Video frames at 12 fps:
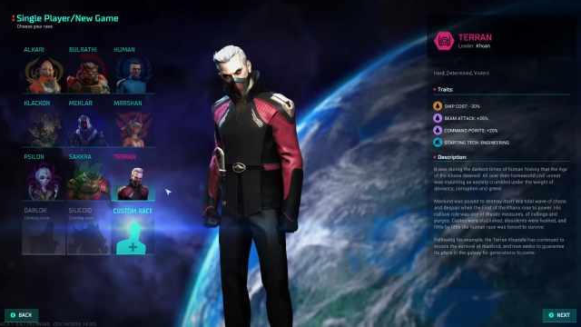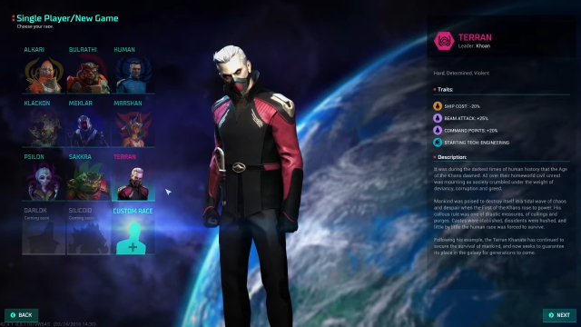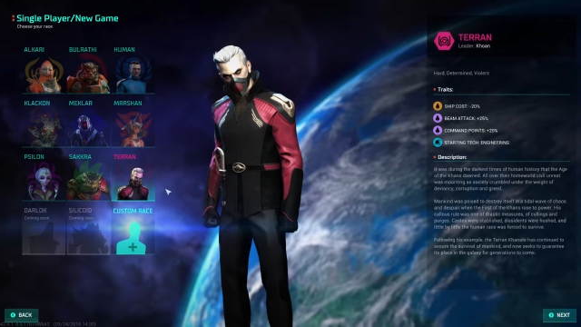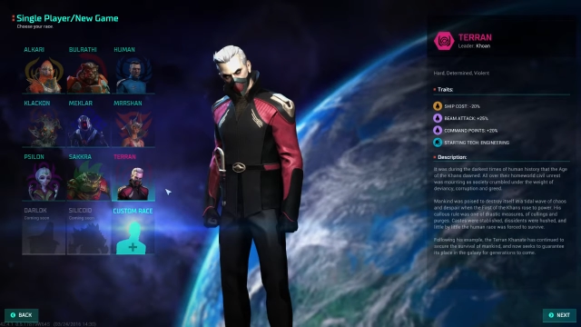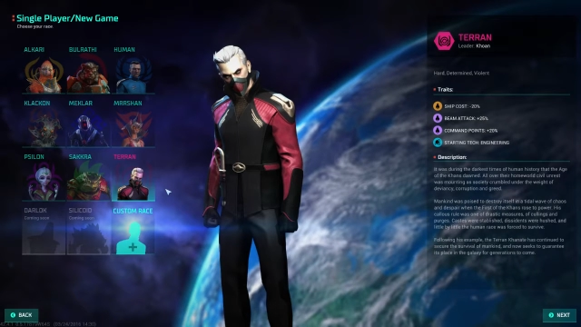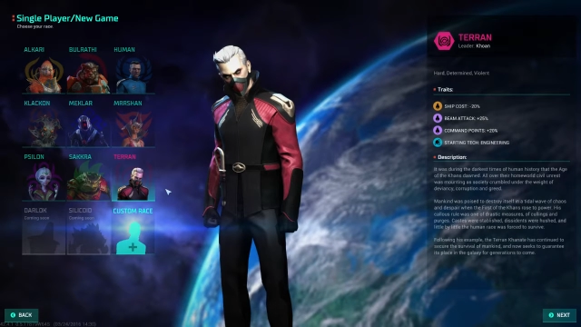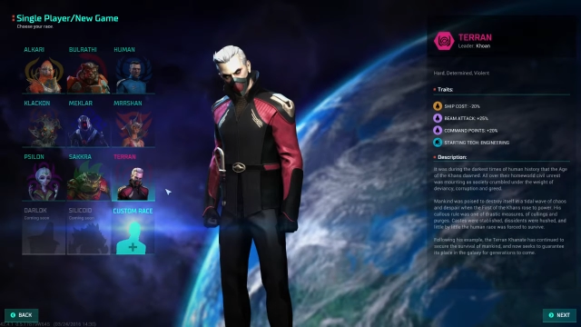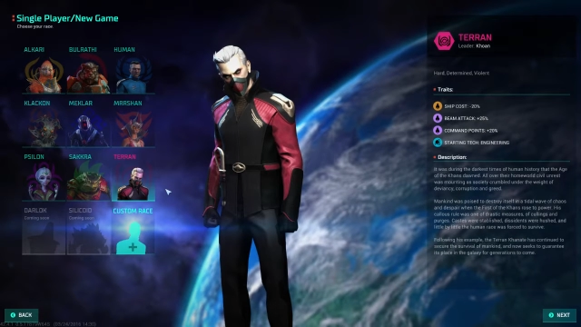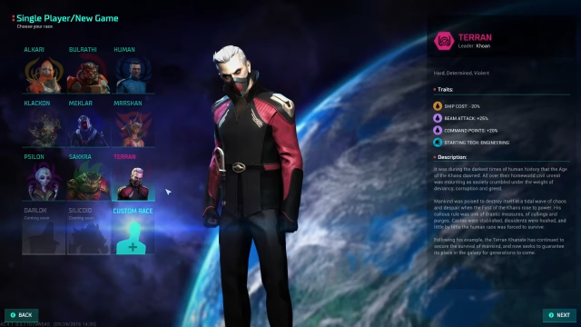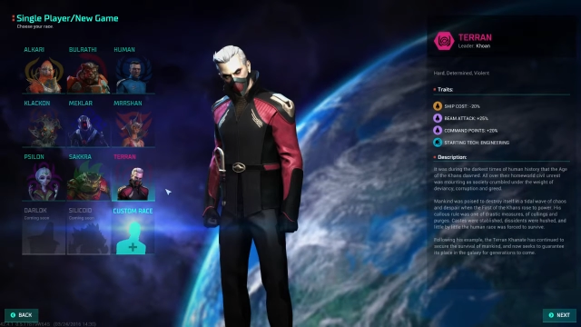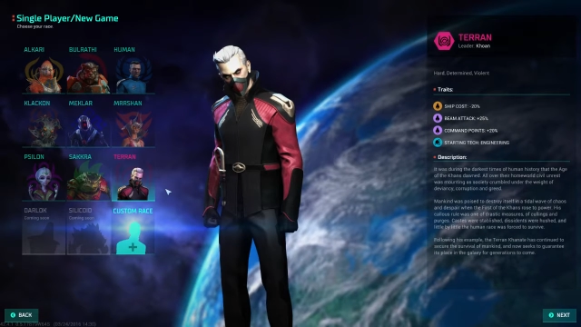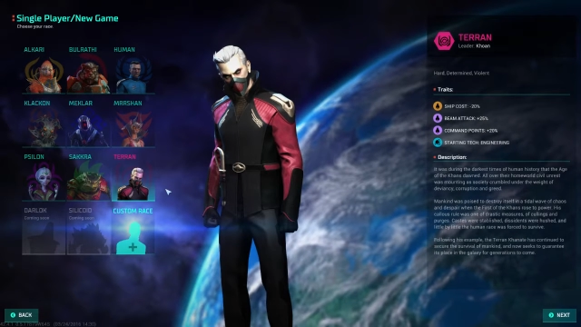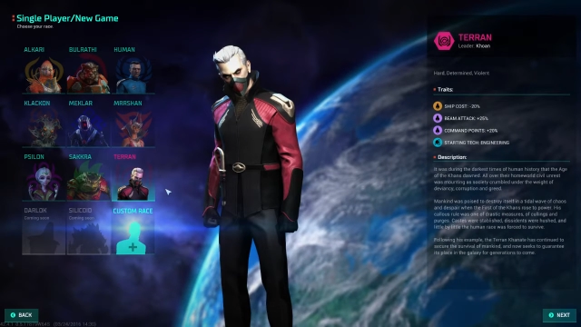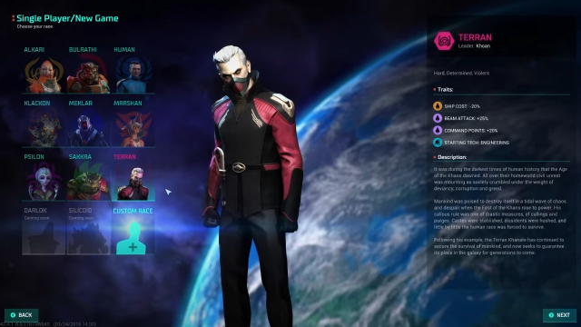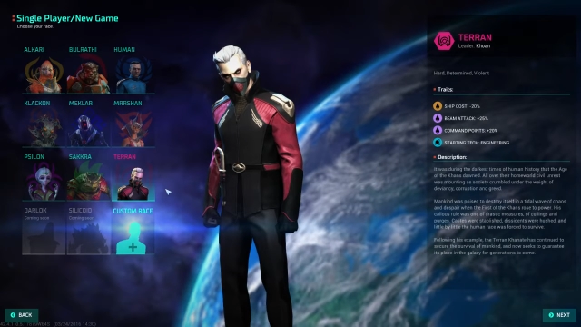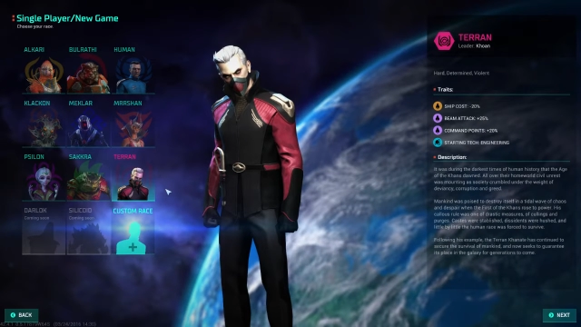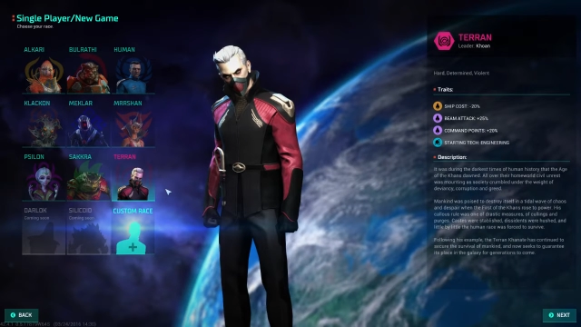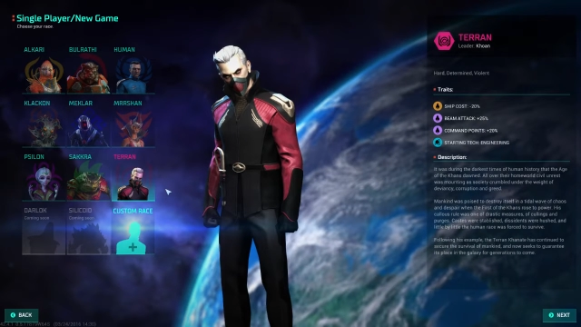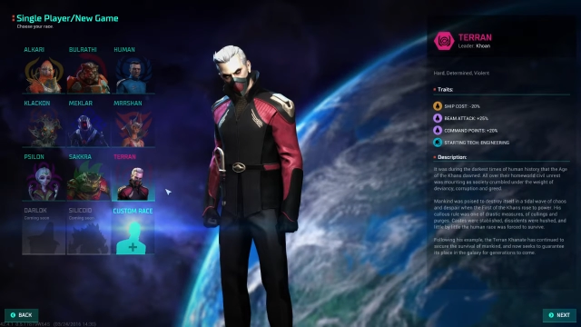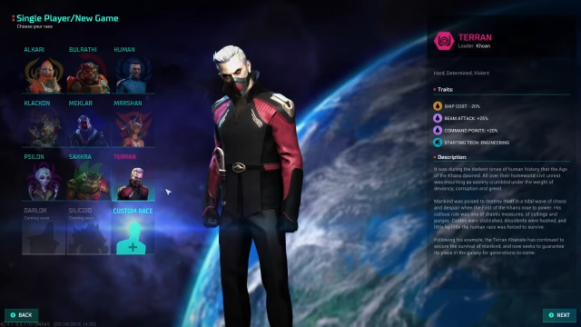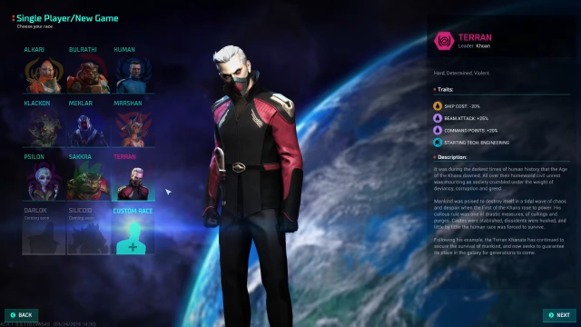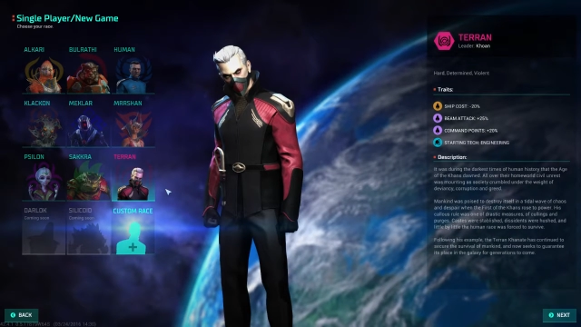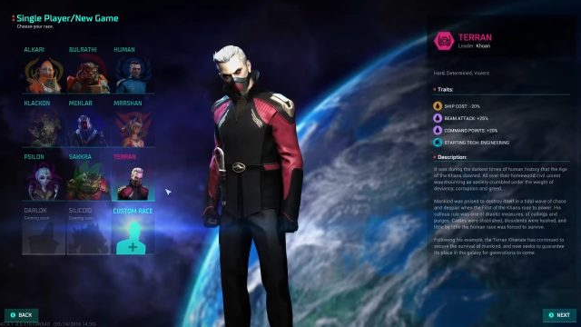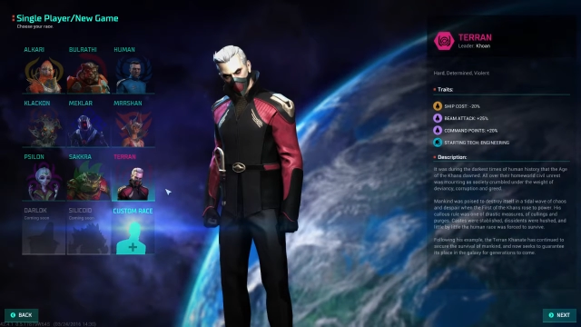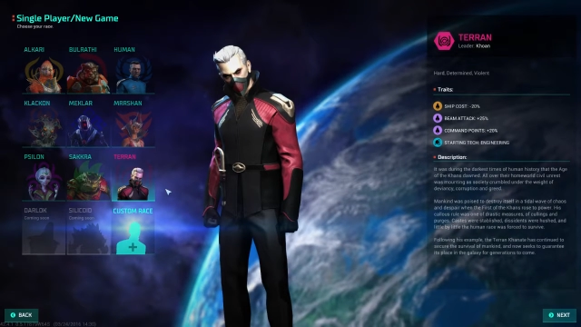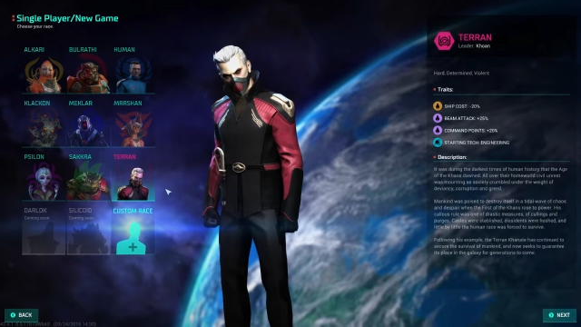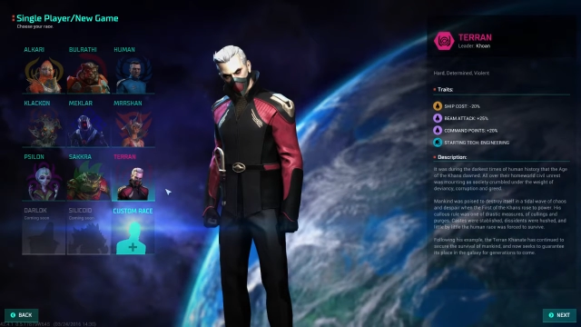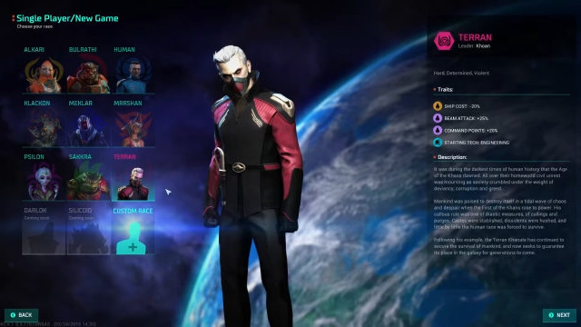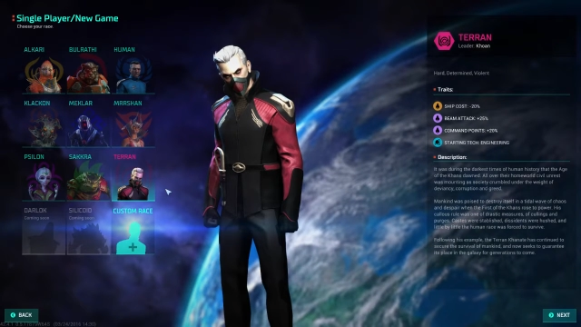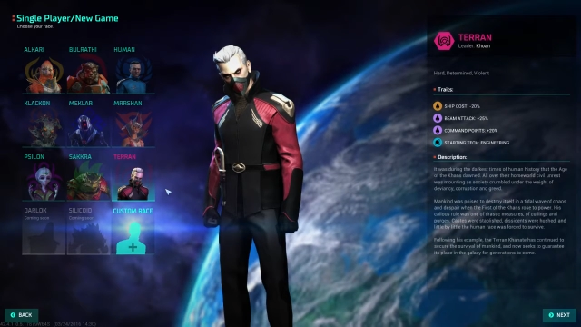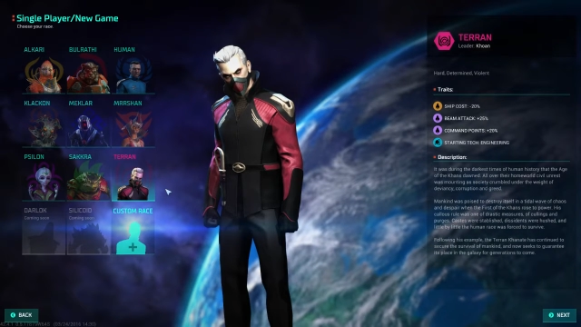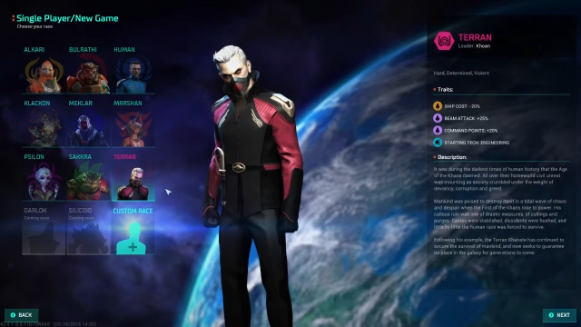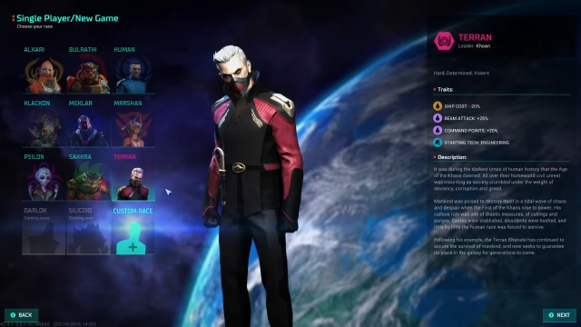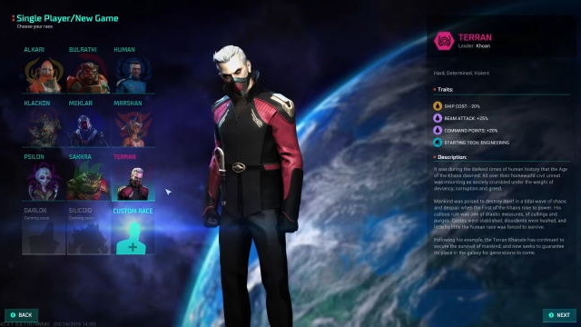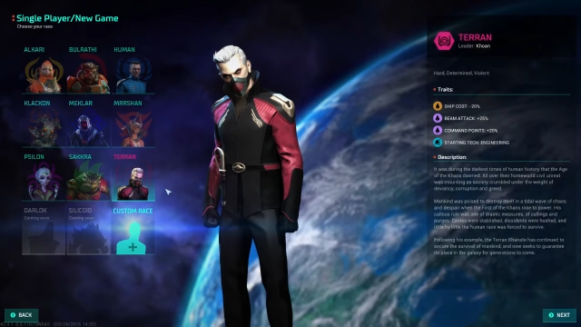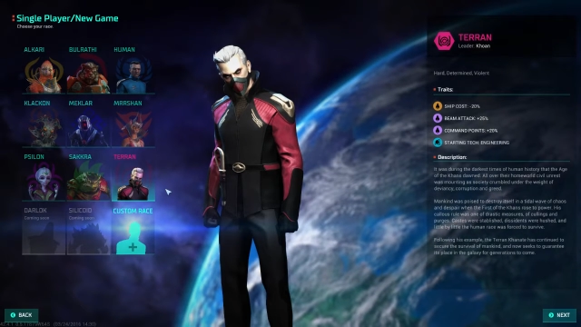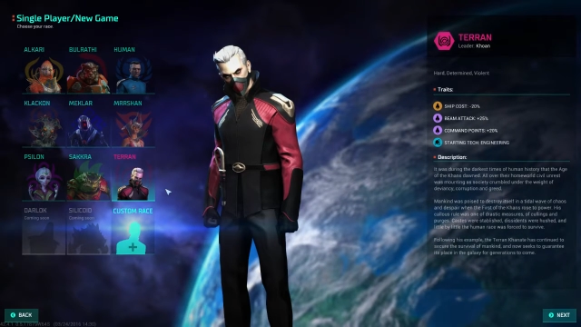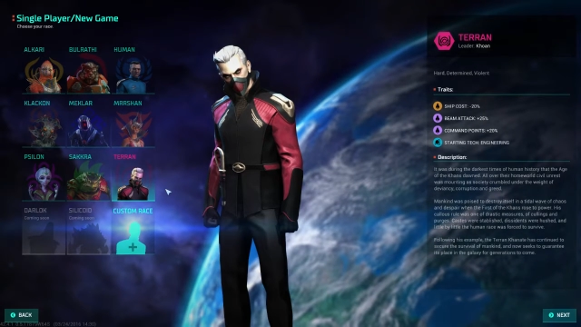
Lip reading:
(no speaker visible)